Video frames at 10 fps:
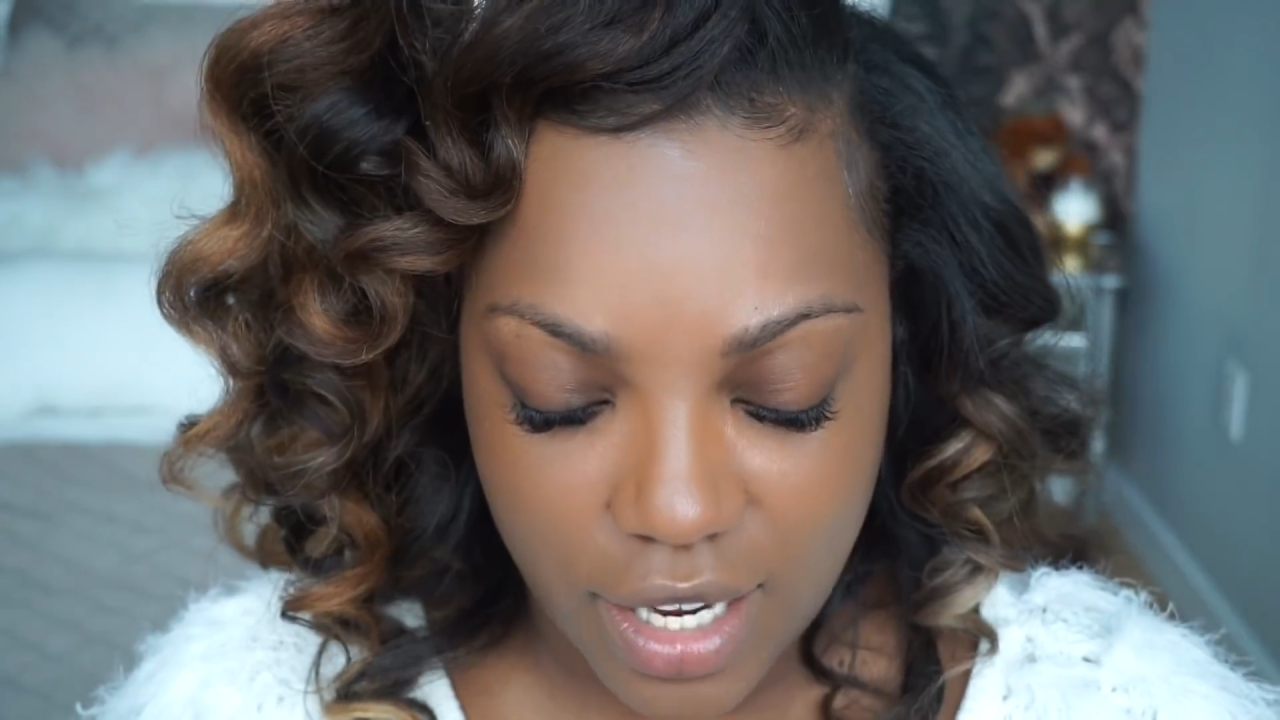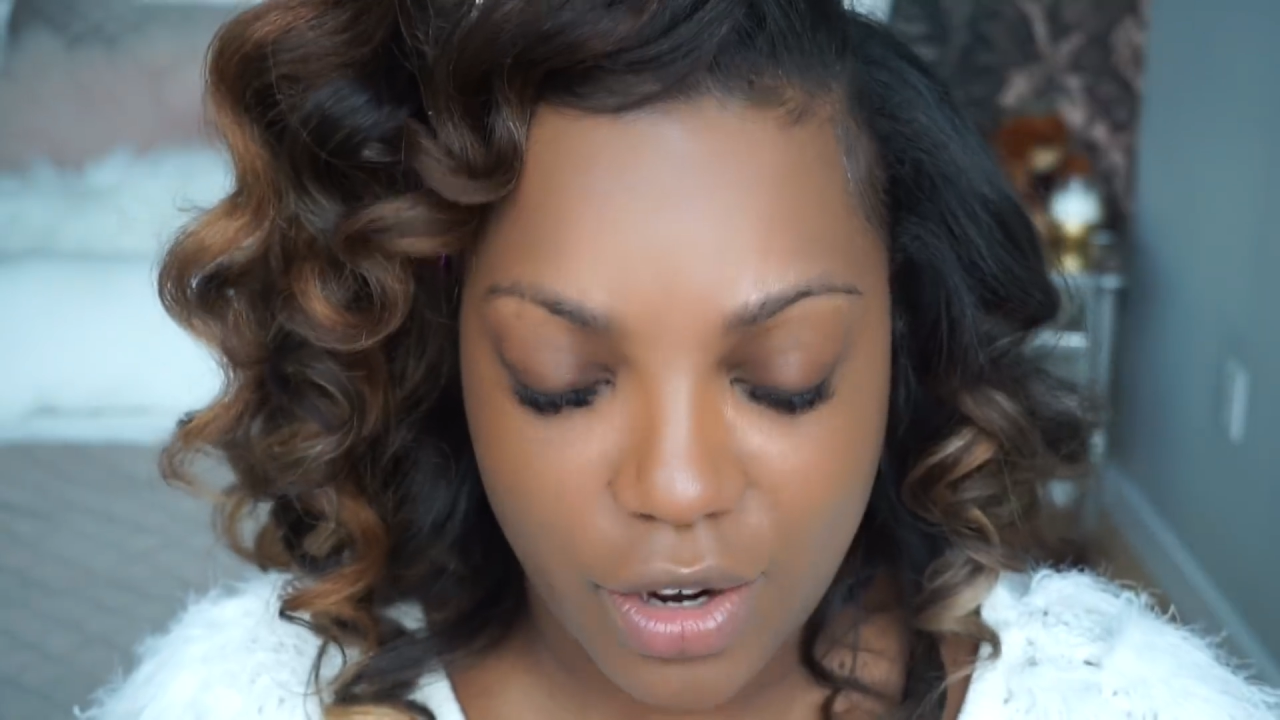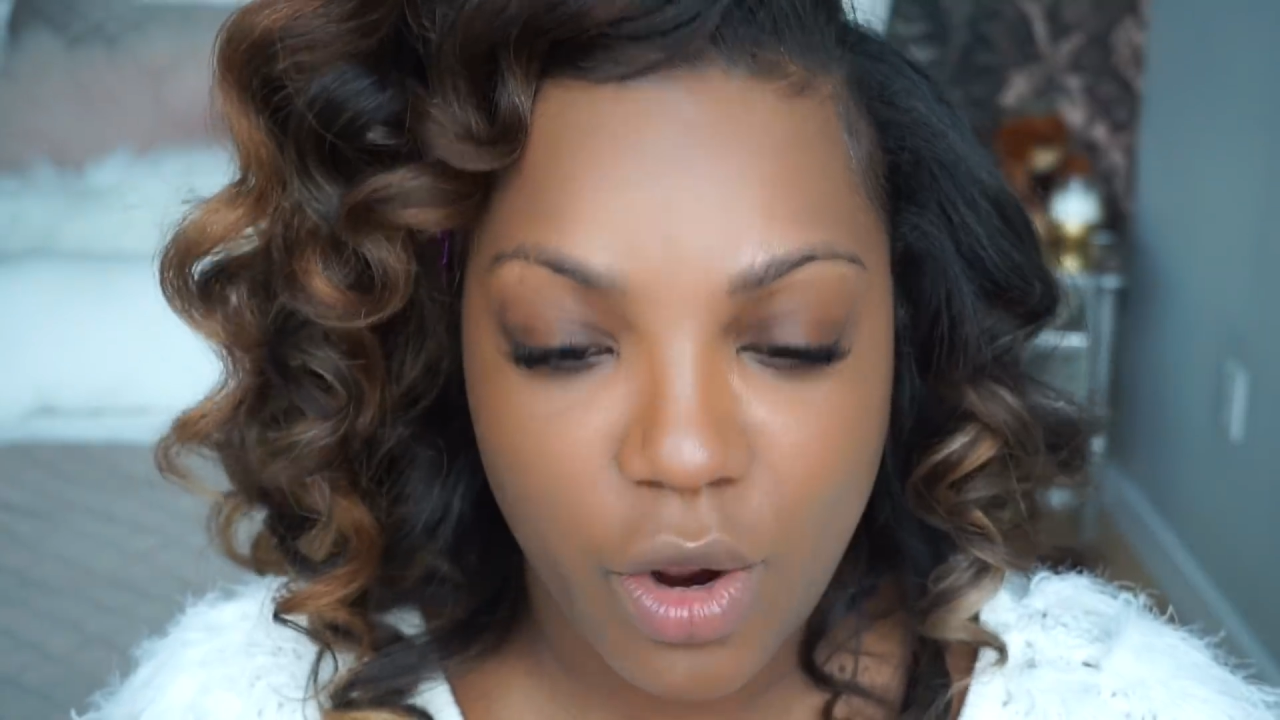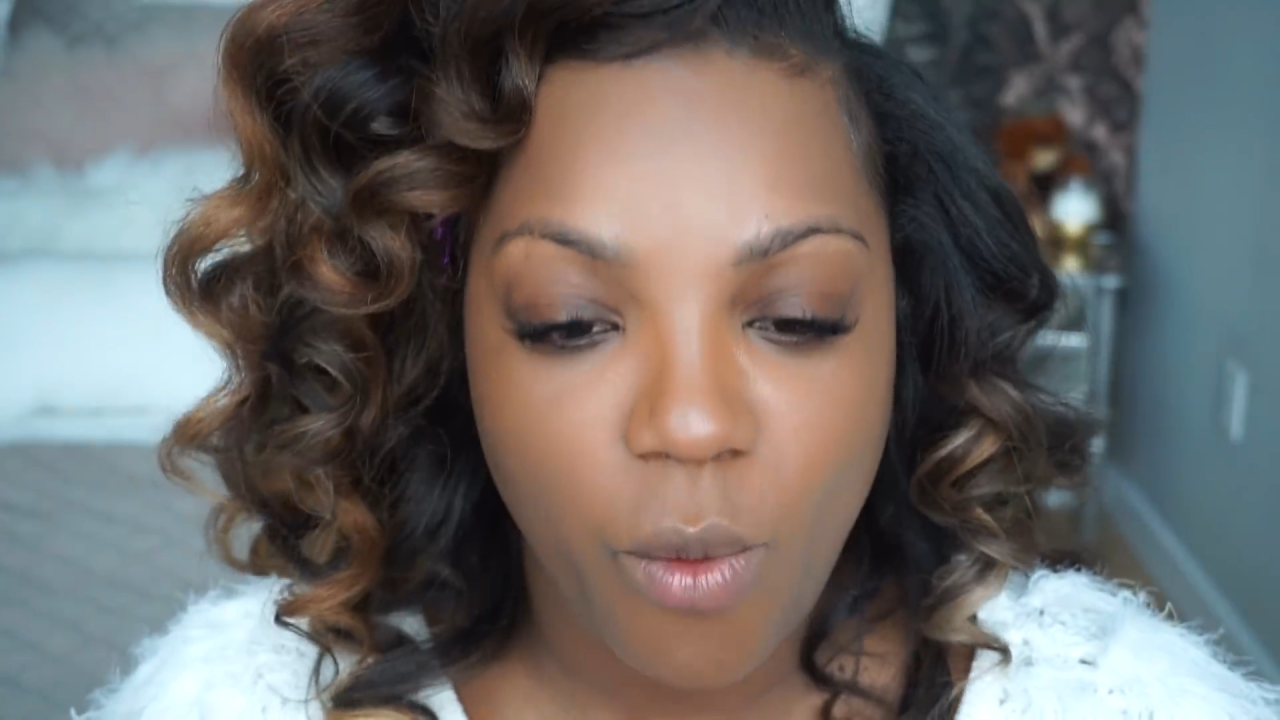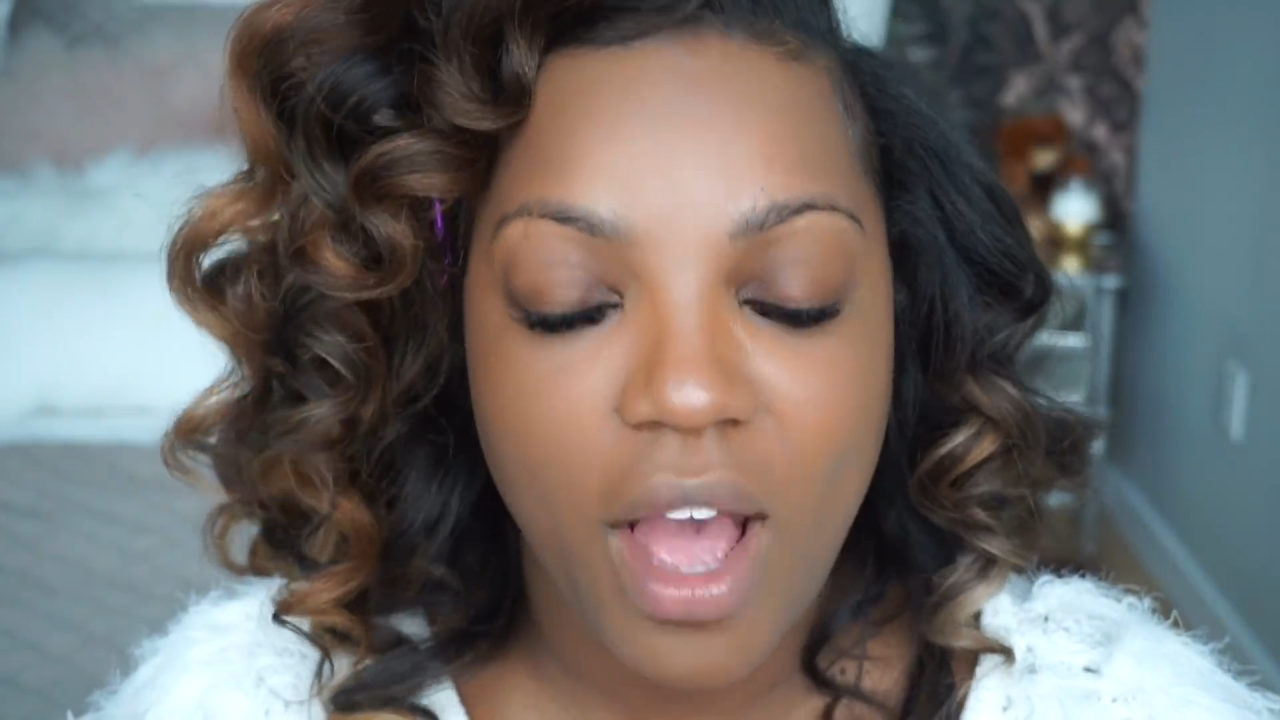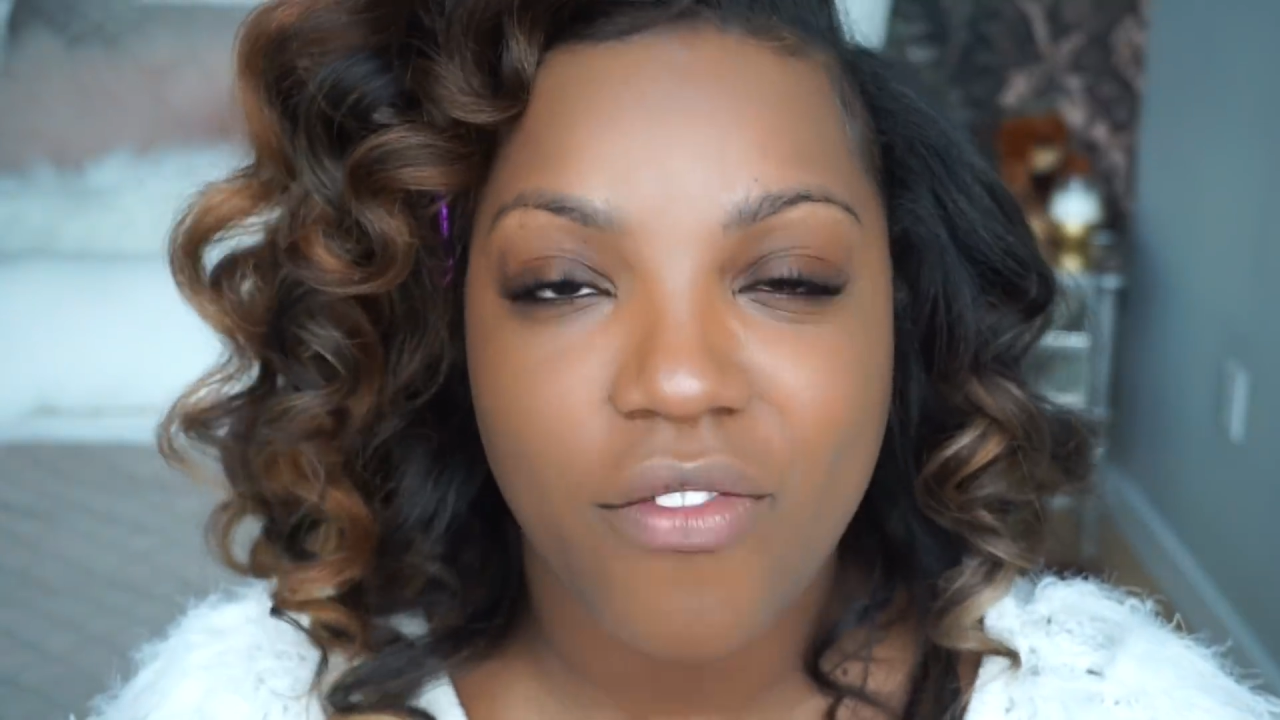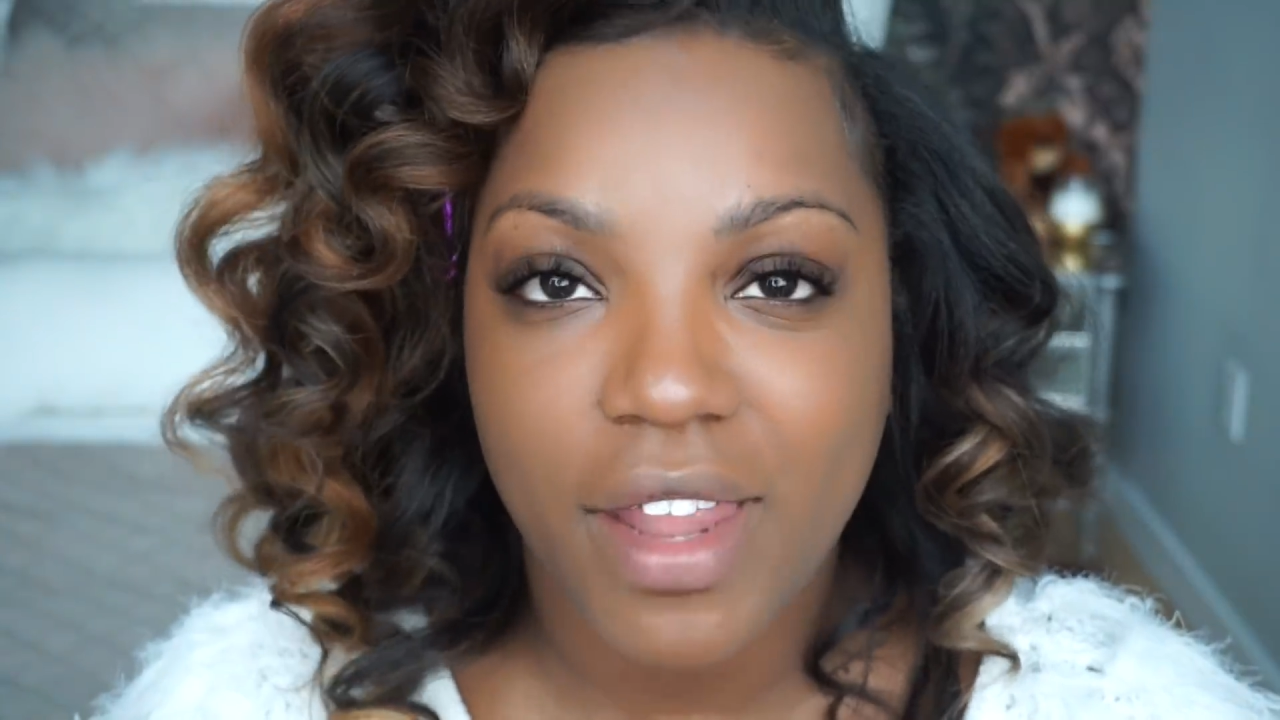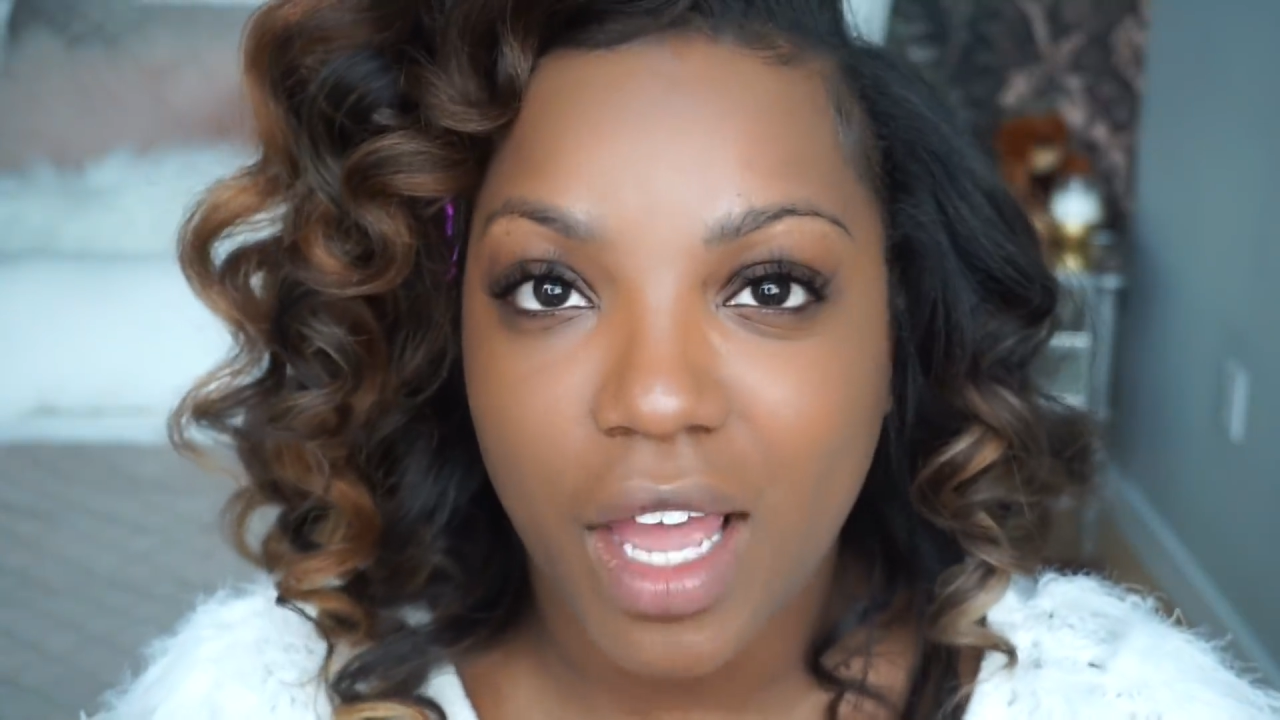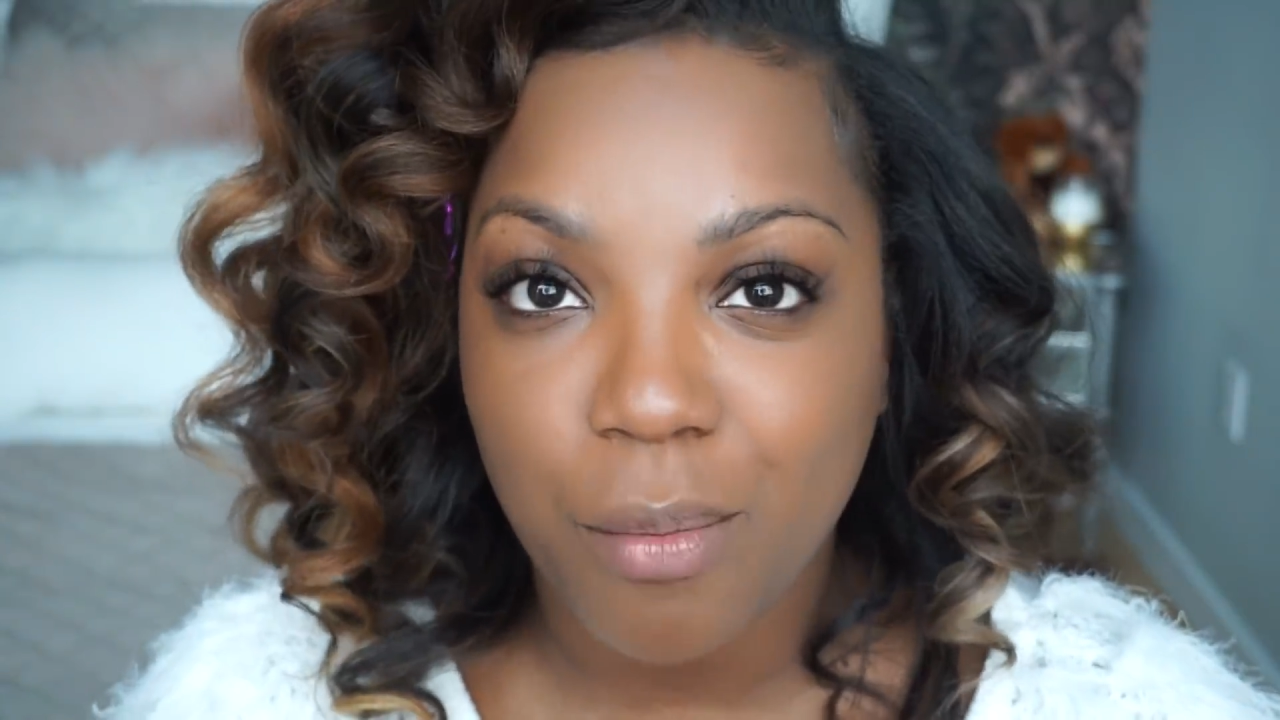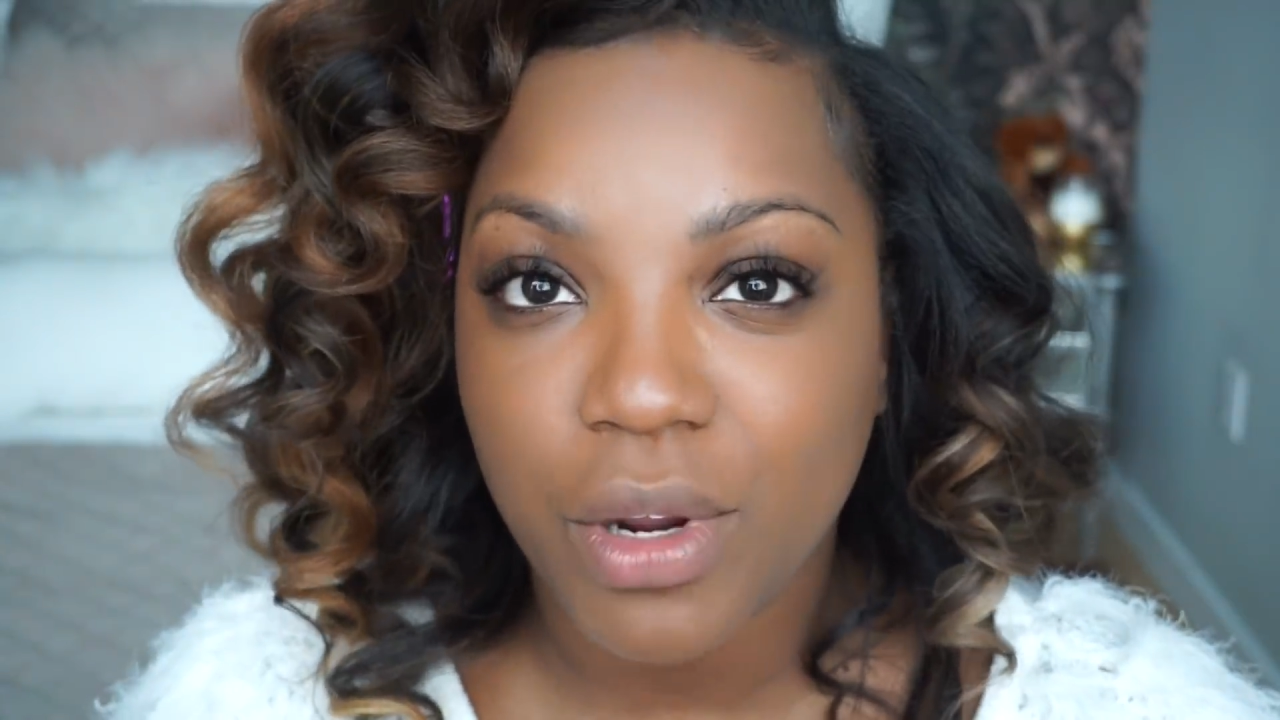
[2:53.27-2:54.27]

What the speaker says: don't know why I feel like I'm